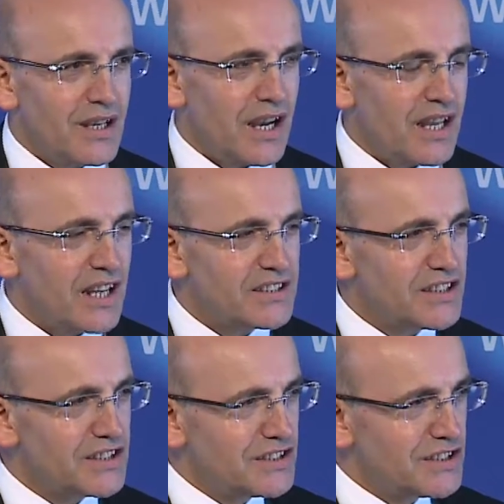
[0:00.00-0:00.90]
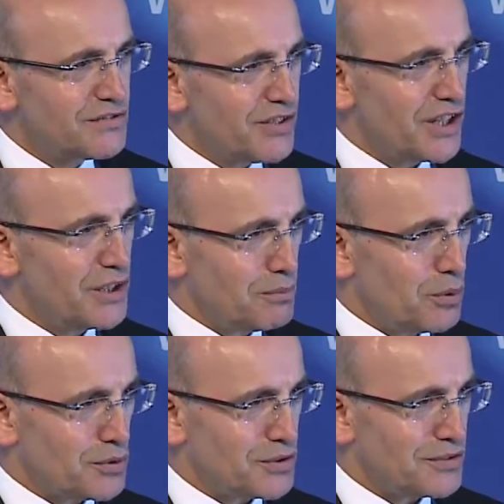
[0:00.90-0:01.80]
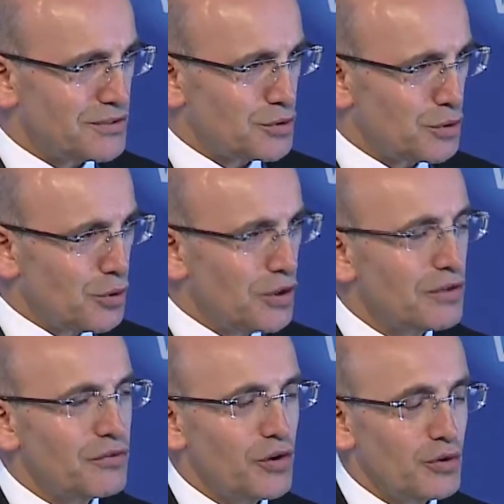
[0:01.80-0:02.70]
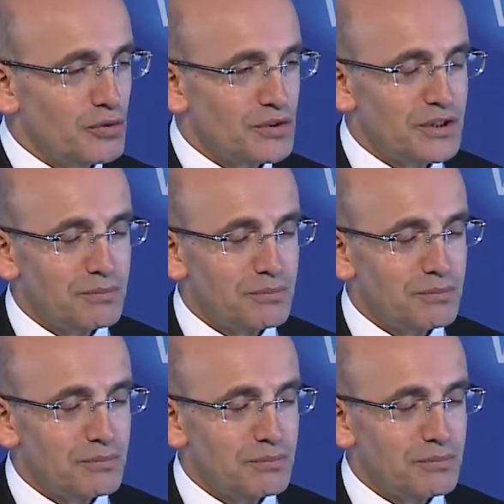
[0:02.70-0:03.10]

And I think this is very important. So going forward,